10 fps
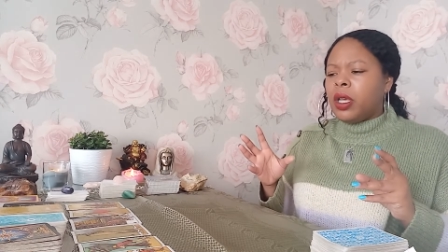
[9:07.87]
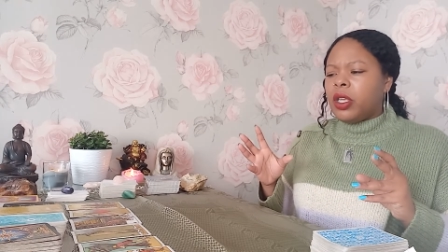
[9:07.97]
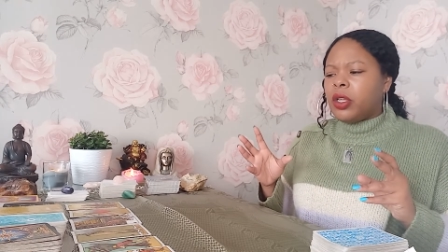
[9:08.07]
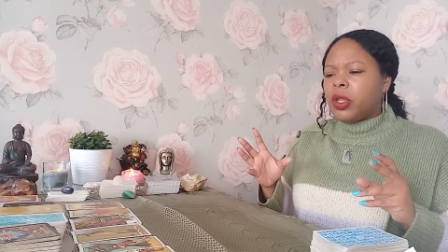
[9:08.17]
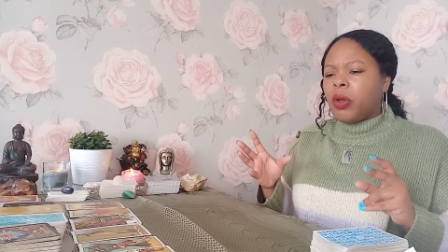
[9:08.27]

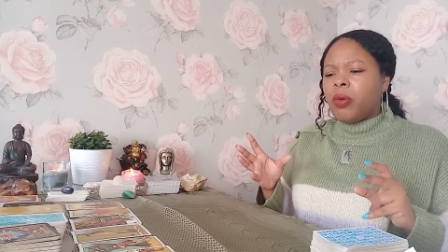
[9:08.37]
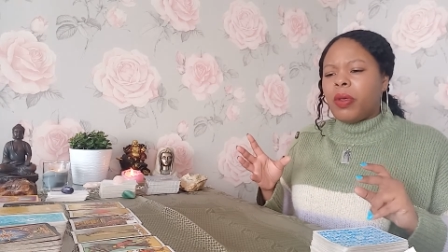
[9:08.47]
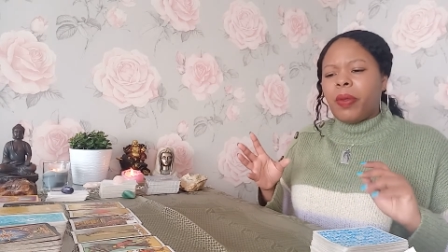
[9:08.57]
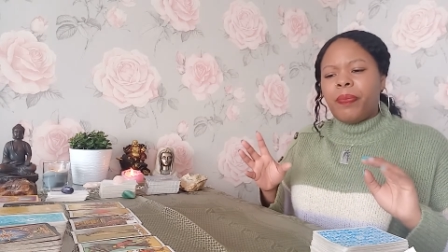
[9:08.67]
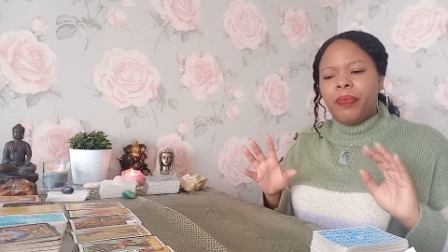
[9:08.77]
You know,
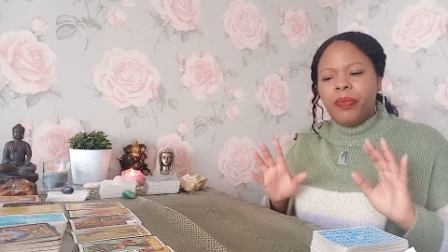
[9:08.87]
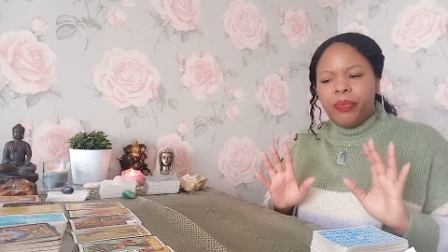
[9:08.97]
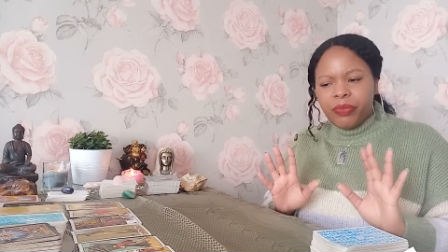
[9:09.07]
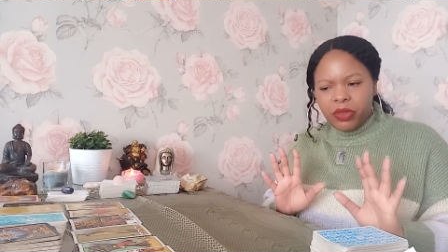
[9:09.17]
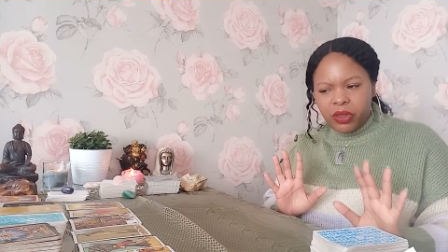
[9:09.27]

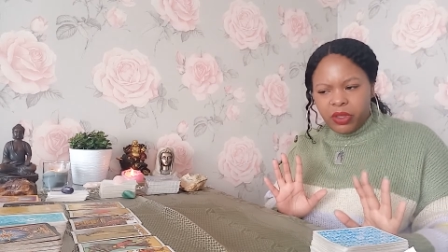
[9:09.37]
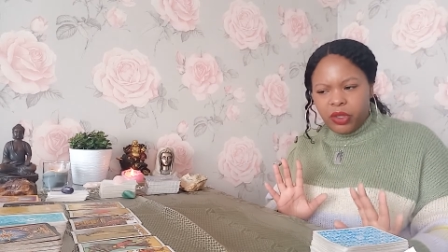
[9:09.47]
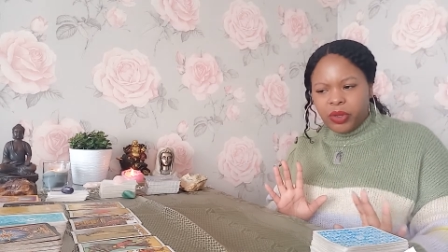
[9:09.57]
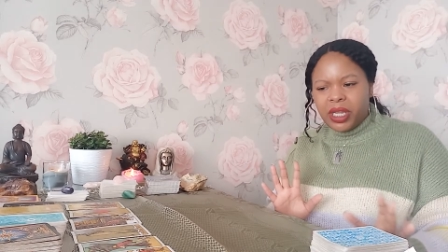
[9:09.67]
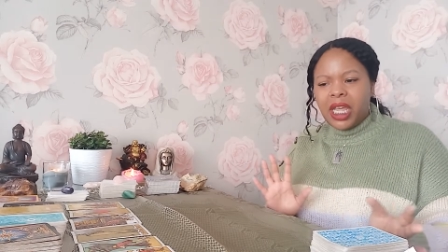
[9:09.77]

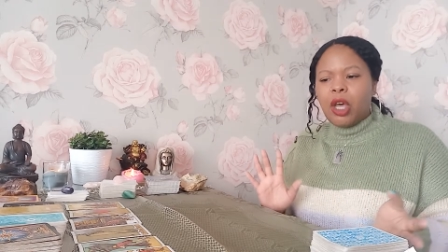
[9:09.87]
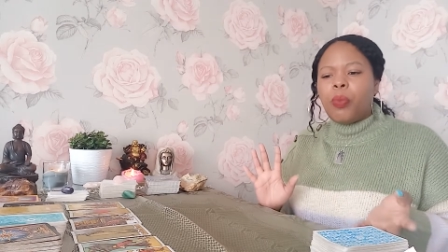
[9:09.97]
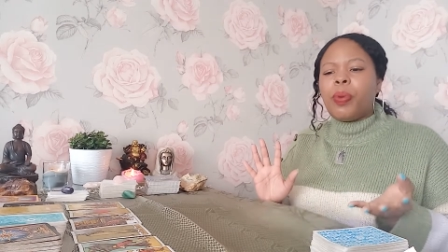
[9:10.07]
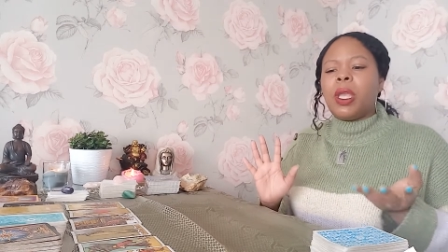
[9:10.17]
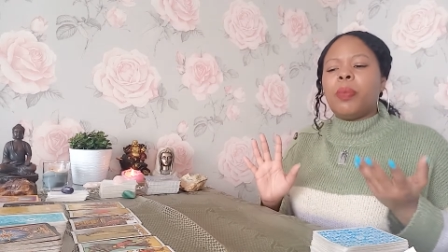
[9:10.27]
you can
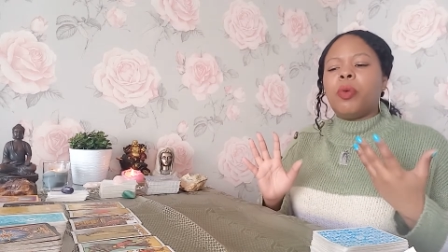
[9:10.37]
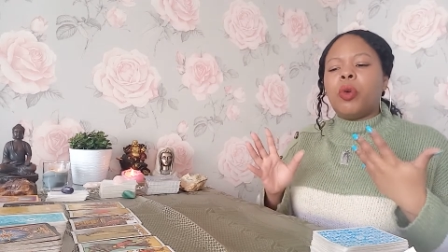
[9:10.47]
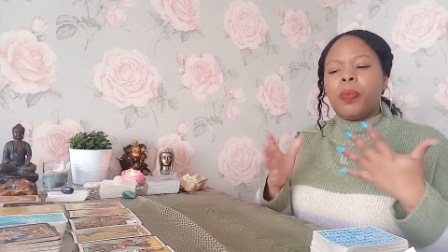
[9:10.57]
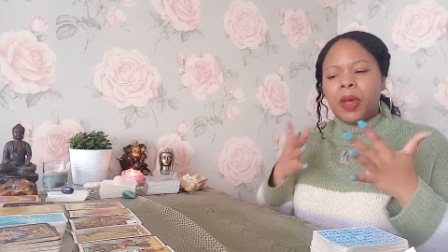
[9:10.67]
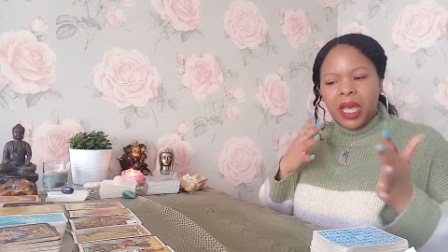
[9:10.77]
help people,
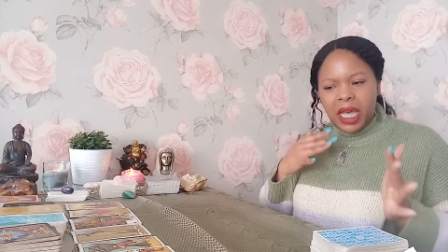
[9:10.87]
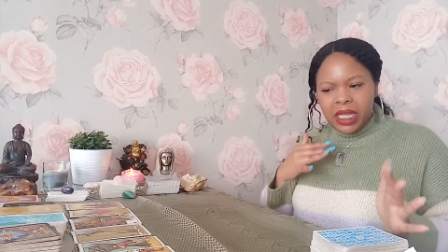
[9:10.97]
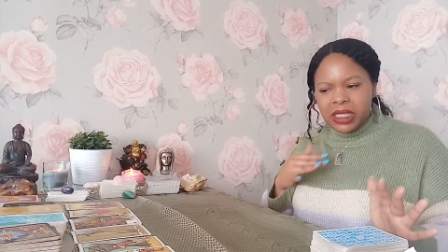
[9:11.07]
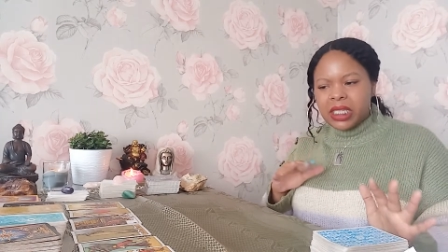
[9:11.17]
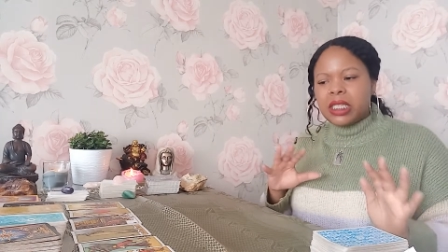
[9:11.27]
but at
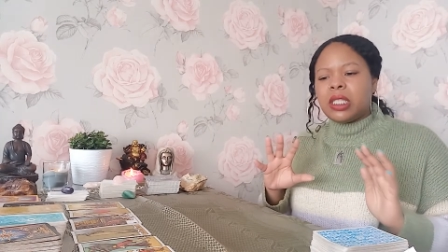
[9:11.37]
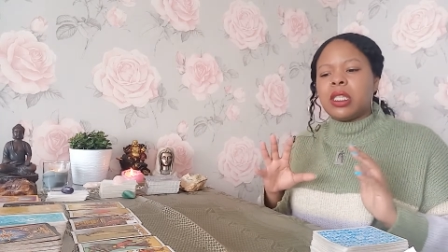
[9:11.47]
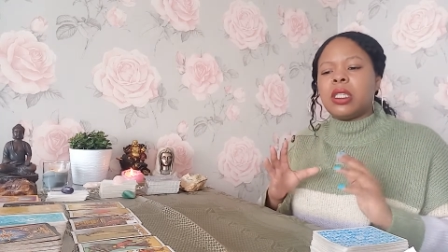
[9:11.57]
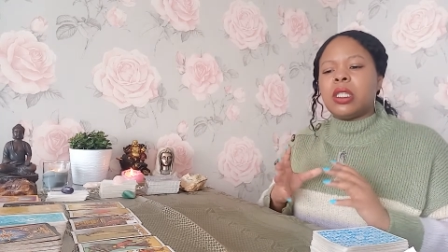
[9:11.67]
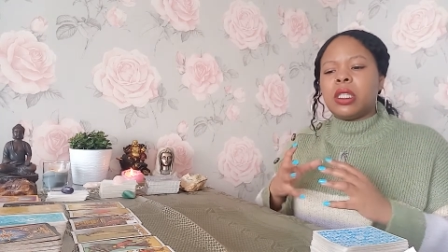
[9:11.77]
a
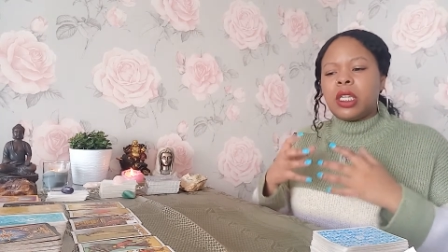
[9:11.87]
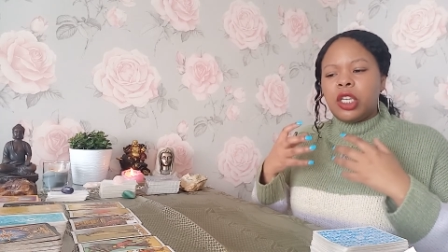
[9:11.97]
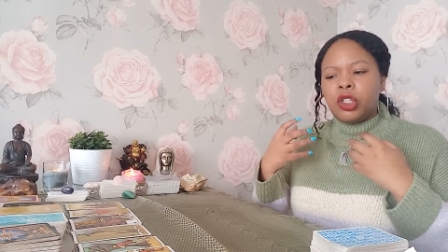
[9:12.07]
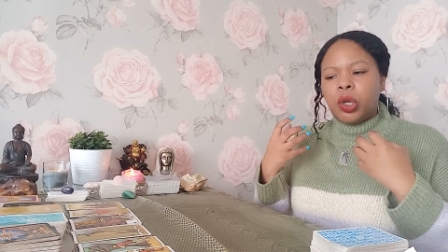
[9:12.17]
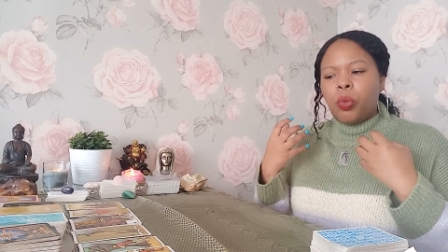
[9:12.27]
distance, and
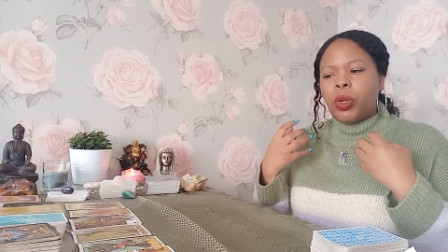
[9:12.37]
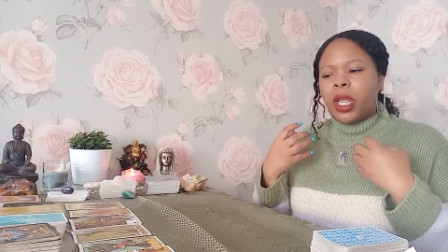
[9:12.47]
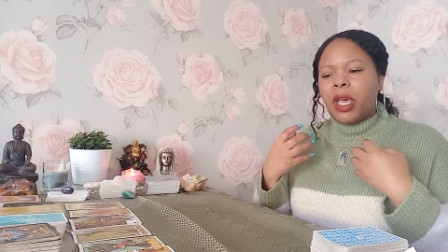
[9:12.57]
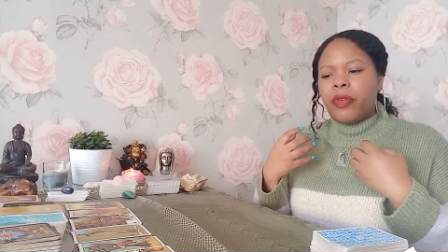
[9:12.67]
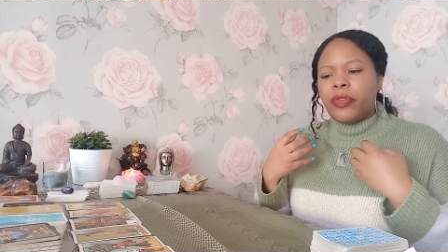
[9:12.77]
you don't want to
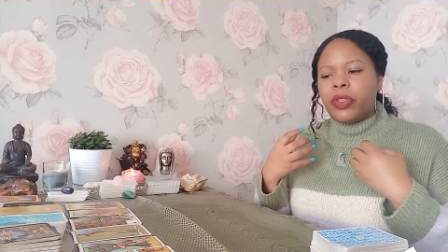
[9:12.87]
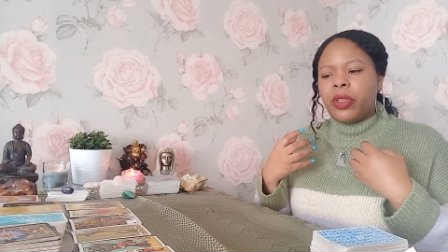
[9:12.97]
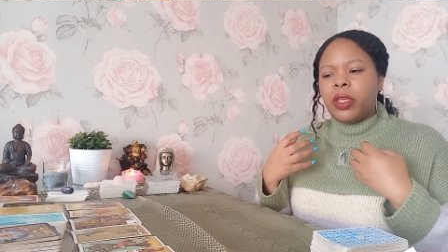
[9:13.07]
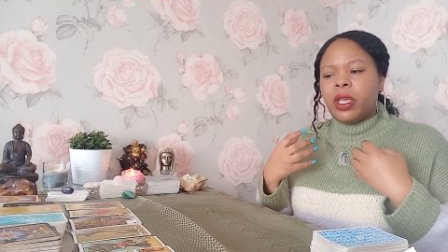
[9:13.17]
have to